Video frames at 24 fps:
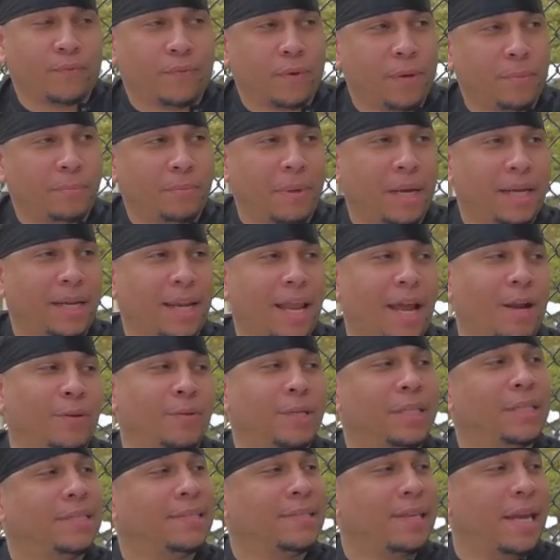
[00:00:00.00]
from Mike
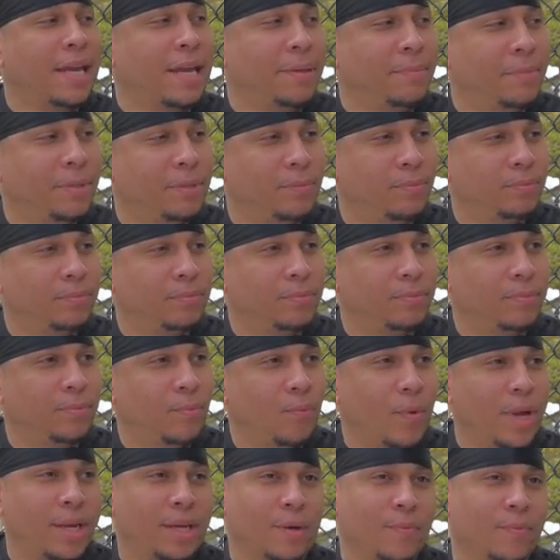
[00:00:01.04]
Lowry Entertainment?
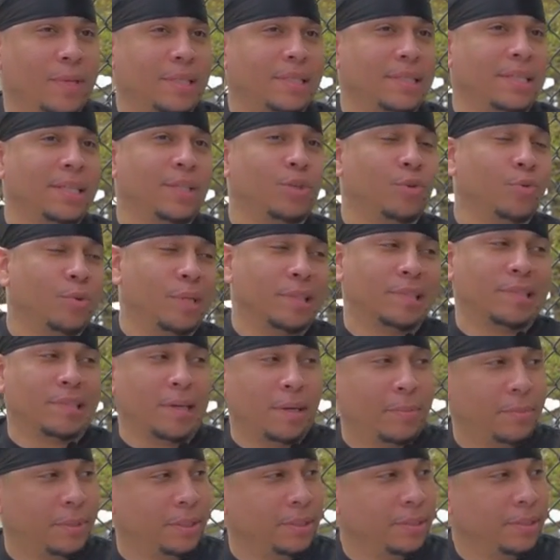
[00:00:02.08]
Where can we see you this
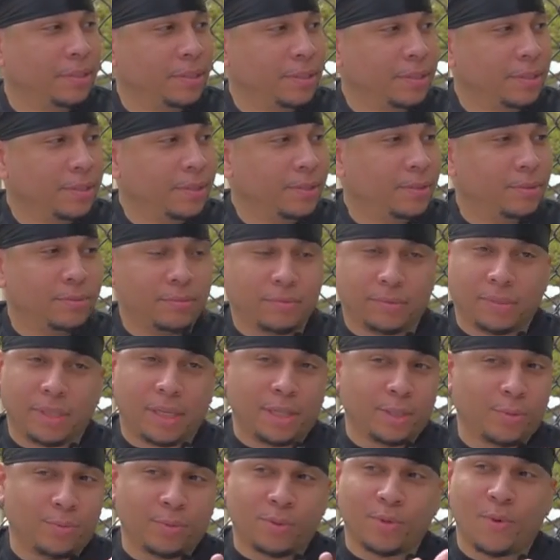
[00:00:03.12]
summer?
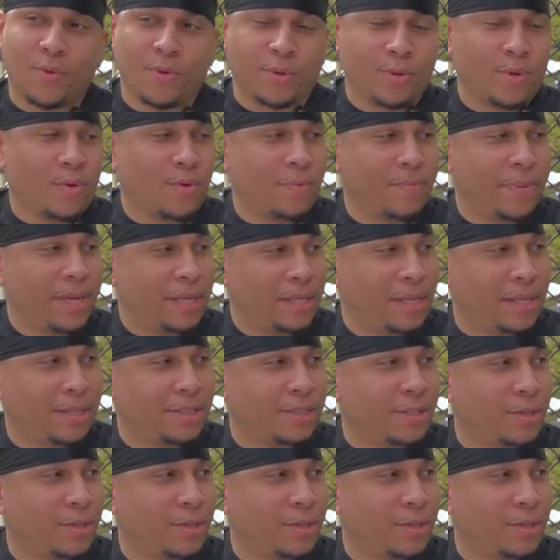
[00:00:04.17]
Tell us what's going on, man. Let us